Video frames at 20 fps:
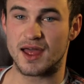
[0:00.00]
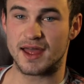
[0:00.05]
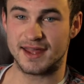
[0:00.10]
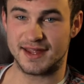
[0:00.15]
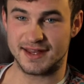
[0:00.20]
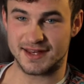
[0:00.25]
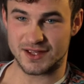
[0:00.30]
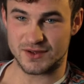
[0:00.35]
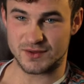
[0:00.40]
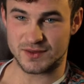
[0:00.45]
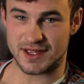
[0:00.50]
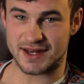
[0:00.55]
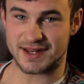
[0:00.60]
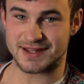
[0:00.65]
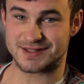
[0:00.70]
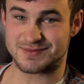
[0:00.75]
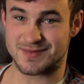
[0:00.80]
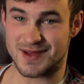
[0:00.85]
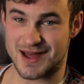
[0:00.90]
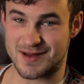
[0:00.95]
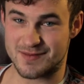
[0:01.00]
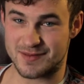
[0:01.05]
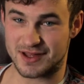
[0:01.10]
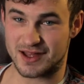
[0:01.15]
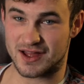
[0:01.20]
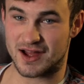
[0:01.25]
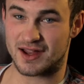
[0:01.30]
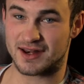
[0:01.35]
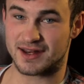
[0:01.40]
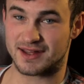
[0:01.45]
He knew that his mum and
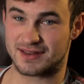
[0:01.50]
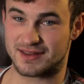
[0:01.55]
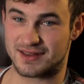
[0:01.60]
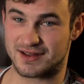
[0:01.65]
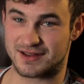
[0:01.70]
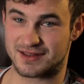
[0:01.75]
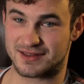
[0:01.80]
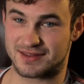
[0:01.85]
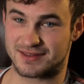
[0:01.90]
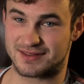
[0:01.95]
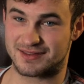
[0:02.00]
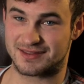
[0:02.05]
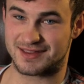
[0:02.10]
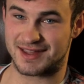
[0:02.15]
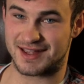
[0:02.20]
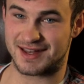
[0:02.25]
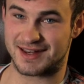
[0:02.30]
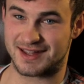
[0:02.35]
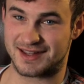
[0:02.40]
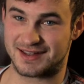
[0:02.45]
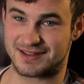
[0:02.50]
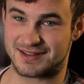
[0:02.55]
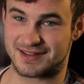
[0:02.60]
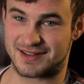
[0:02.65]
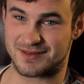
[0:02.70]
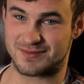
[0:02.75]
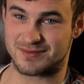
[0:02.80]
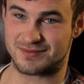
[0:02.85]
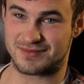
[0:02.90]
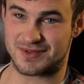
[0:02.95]
Connie thought they needed
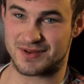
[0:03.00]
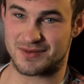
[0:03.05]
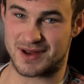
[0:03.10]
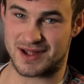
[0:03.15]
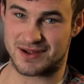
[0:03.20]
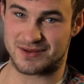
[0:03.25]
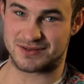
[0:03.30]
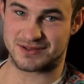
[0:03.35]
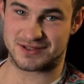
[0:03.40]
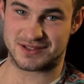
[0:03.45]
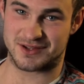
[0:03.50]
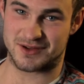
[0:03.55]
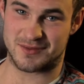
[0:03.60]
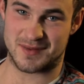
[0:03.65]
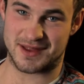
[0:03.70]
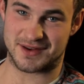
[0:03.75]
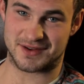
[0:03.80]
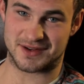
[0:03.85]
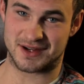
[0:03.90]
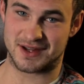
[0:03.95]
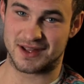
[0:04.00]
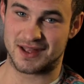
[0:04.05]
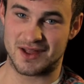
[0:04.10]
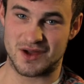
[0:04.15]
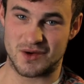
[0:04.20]
him around, no matter